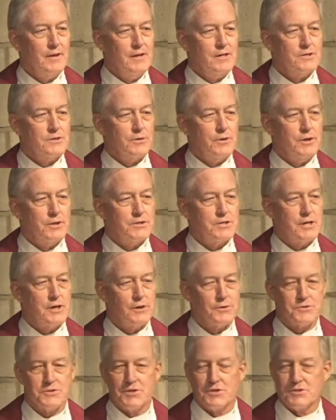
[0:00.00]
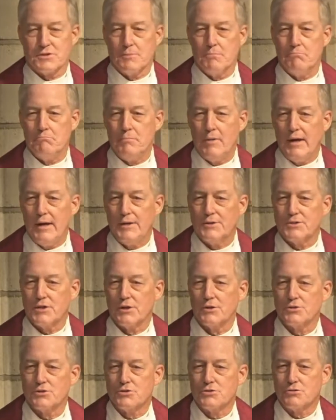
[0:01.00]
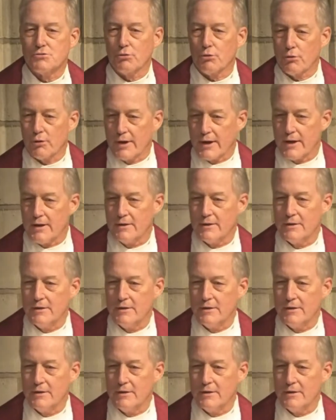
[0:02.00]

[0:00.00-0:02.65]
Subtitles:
So he tells this amazing story